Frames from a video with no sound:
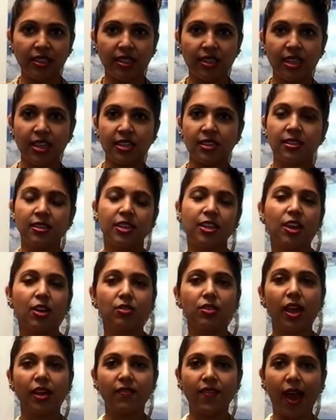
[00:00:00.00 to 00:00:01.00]
And then,
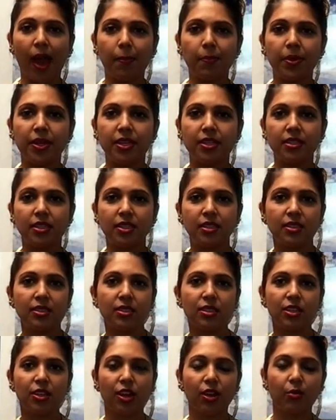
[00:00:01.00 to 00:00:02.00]
life happened and,
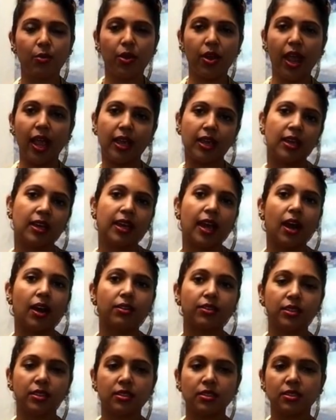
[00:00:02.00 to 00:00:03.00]
we're hanging out
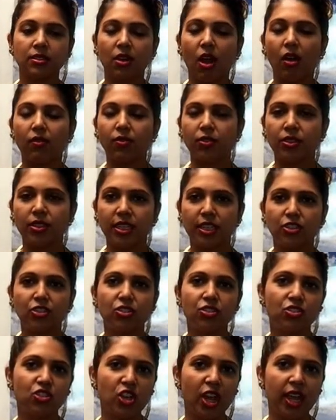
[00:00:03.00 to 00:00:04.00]
and
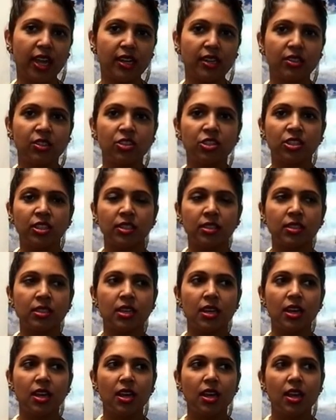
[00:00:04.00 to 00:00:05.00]
conversation changed and,
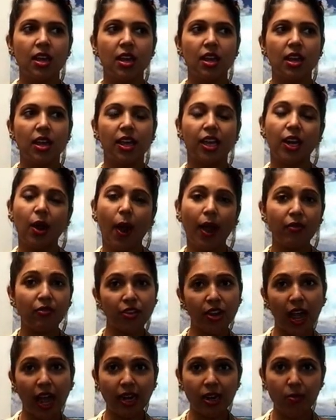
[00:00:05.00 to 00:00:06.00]
I
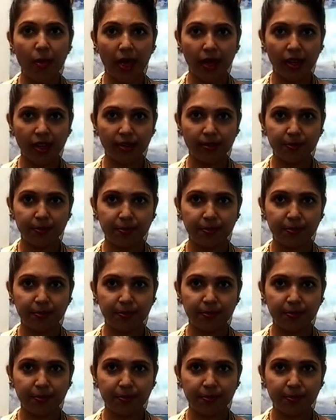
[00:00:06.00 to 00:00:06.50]
forgot about it.